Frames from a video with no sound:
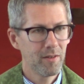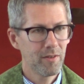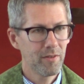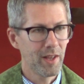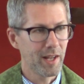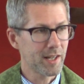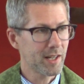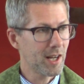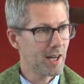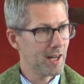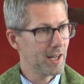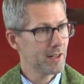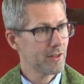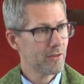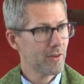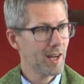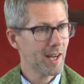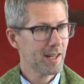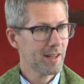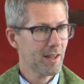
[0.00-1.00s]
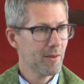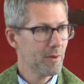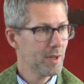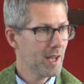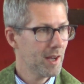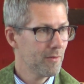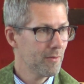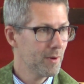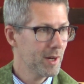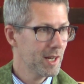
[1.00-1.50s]
That contract that we
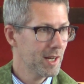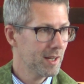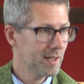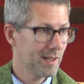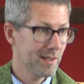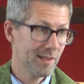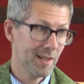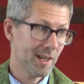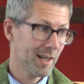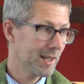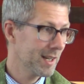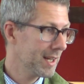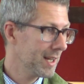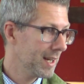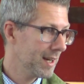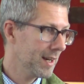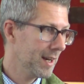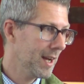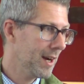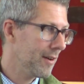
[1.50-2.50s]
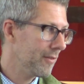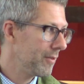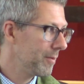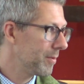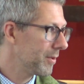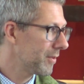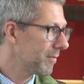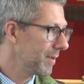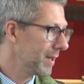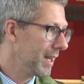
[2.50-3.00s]
have waiting? He's not going to get it now.
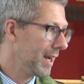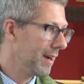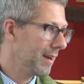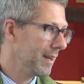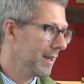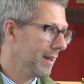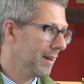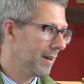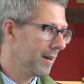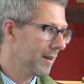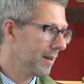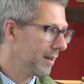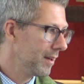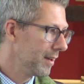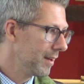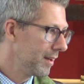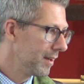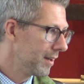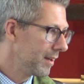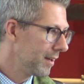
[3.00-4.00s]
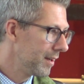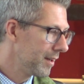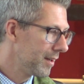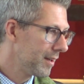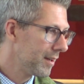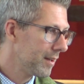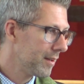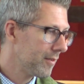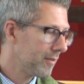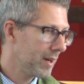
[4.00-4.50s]
It's going to be down here.
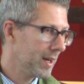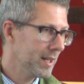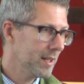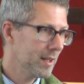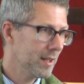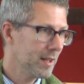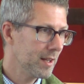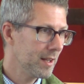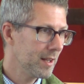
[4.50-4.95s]
Right?